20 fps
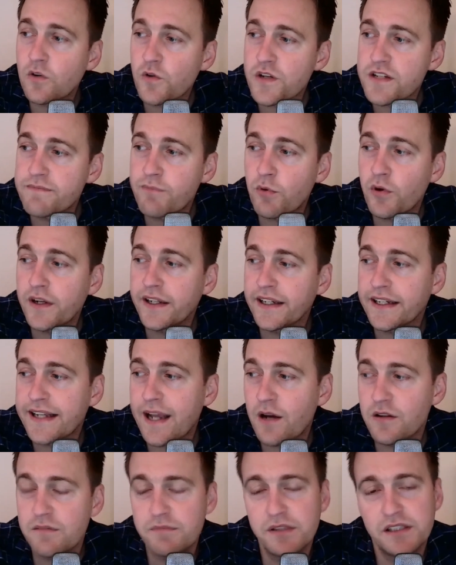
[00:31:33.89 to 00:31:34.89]
or sporting
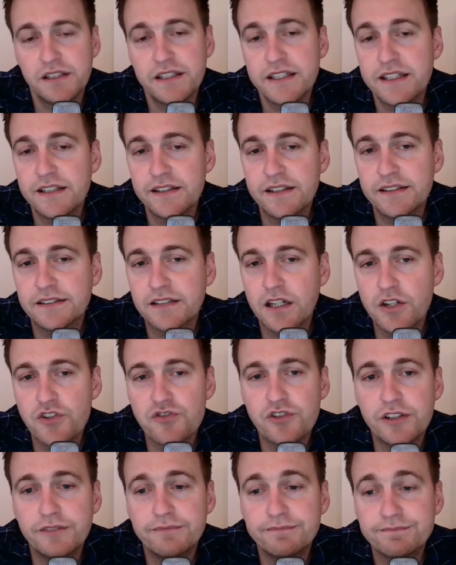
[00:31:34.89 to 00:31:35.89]
accountability in this
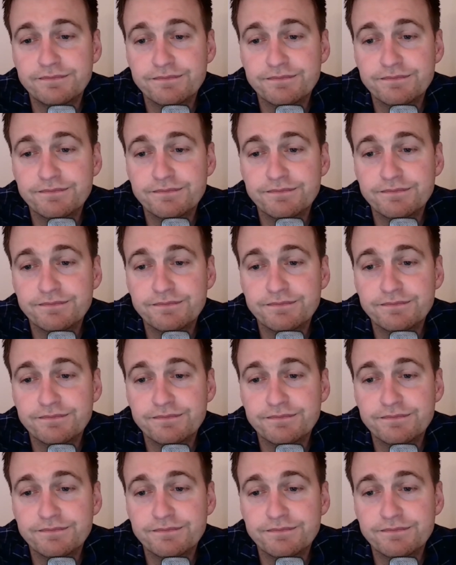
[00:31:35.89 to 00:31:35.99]
country.